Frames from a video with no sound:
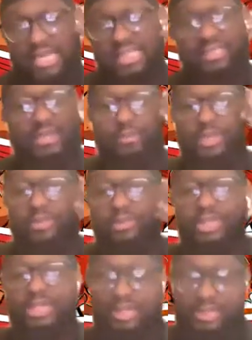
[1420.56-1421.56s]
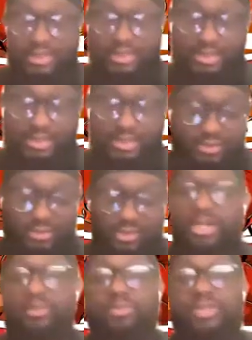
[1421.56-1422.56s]
like that pick with Trey Lance. That was a
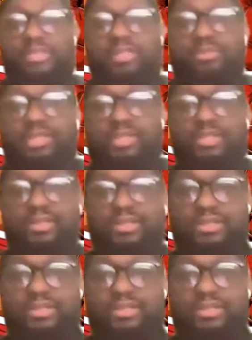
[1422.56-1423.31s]
great pick to me.